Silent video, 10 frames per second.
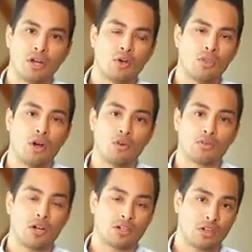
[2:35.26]
though the
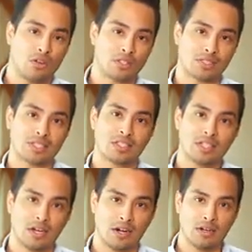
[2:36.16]
overall goal is
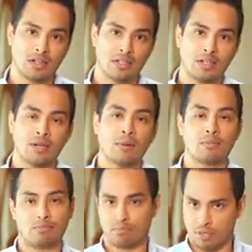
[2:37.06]
clear,
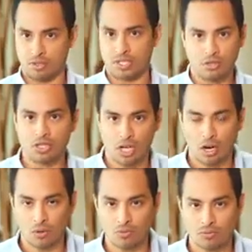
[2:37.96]
produce a new
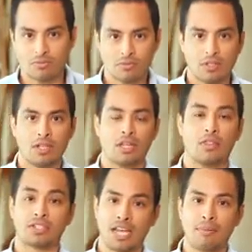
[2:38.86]
show,
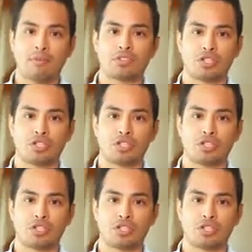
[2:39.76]
the type of